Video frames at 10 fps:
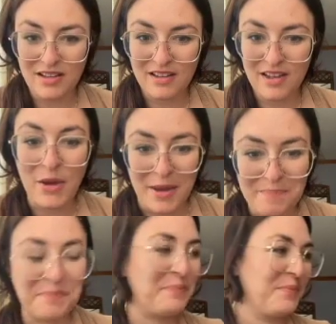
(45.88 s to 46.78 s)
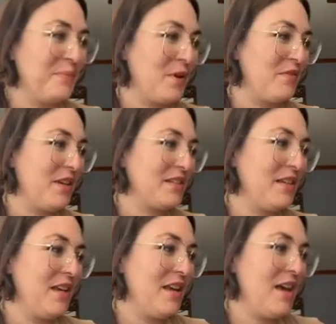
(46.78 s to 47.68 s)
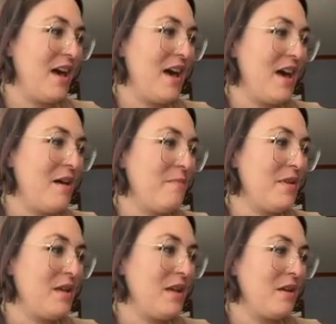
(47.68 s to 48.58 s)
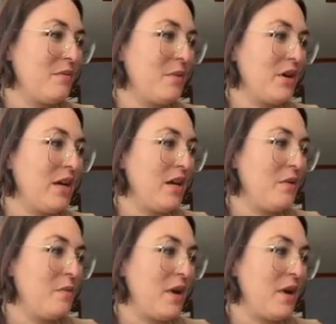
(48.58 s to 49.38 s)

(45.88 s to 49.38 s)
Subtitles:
Okay, perfect. Um, we're here with